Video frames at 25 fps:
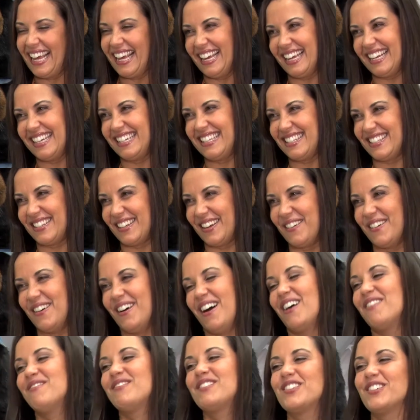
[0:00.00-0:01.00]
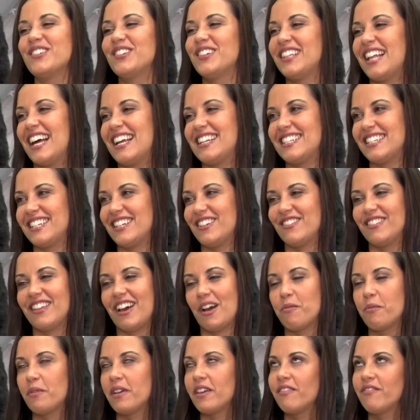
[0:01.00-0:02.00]
Exactly, so exactly. I'm so glad to hear
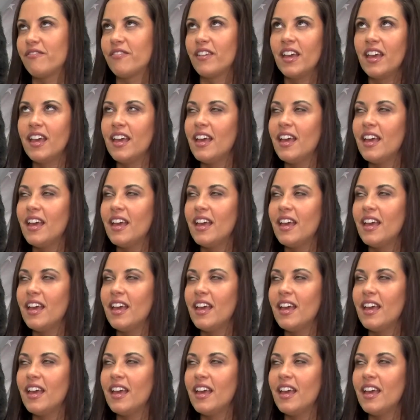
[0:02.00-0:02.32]
that. We've...